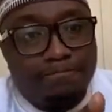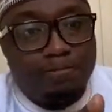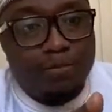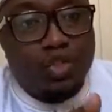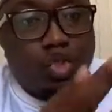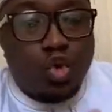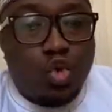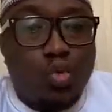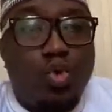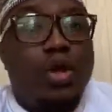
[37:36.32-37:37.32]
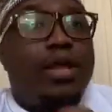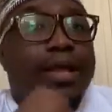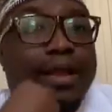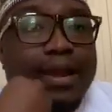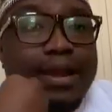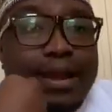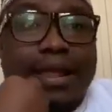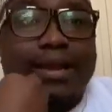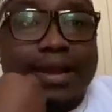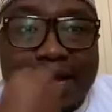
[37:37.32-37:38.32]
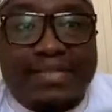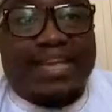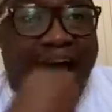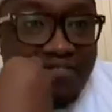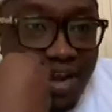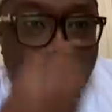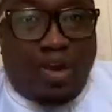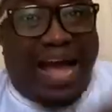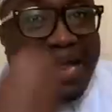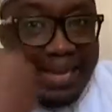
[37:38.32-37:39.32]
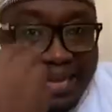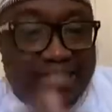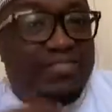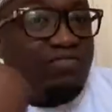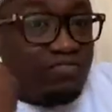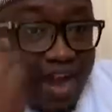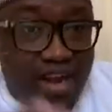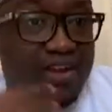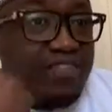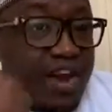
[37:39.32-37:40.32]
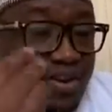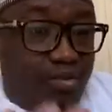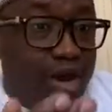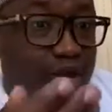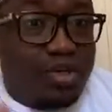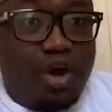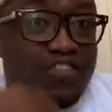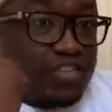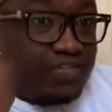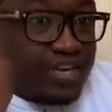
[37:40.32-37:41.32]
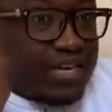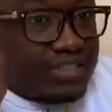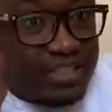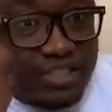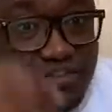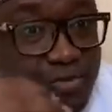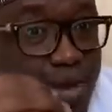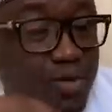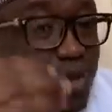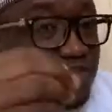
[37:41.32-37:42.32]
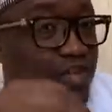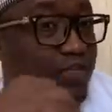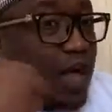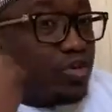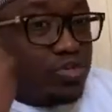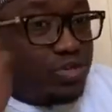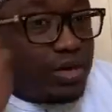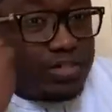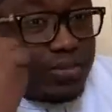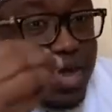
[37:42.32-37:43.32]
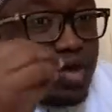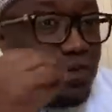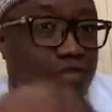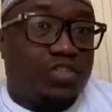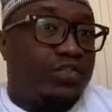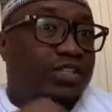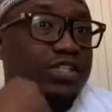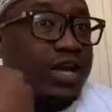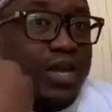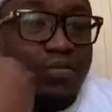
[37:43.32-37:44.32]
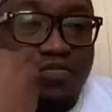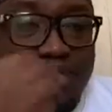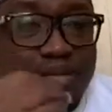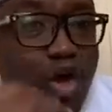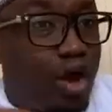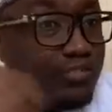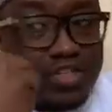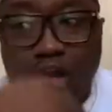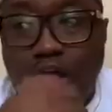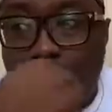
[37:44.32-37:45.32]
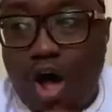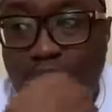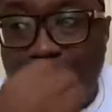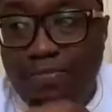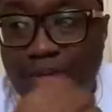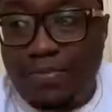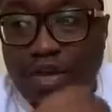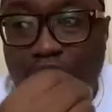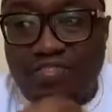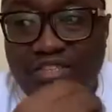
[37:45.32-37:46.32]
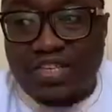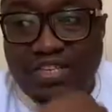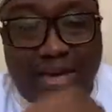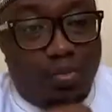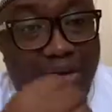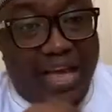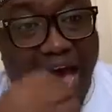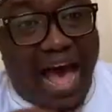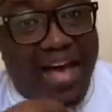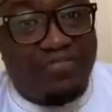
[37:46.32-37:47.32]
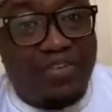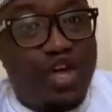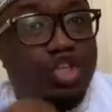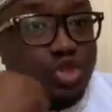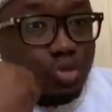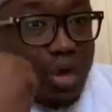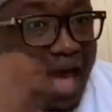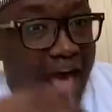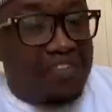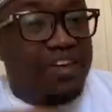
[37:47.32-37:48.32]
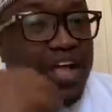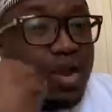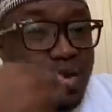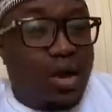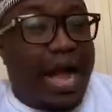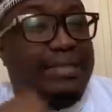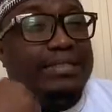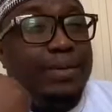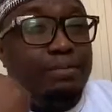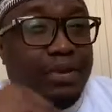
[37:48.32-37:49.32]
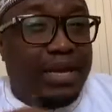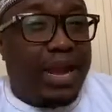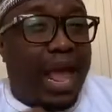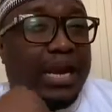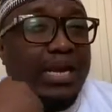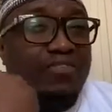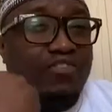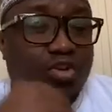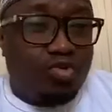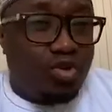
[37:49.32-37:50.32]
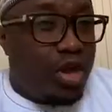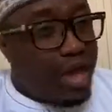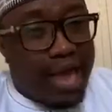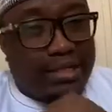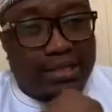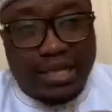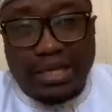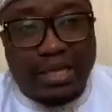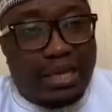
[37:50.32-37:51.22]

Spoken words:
So let's have a look at it very, very well. The office of the National Chief Imam, the office of Ahlus Sunnah wal Jama'ah, the office of the Tijaniya movement, the office, all the big offices that we have should have a look at the bill, a review. I think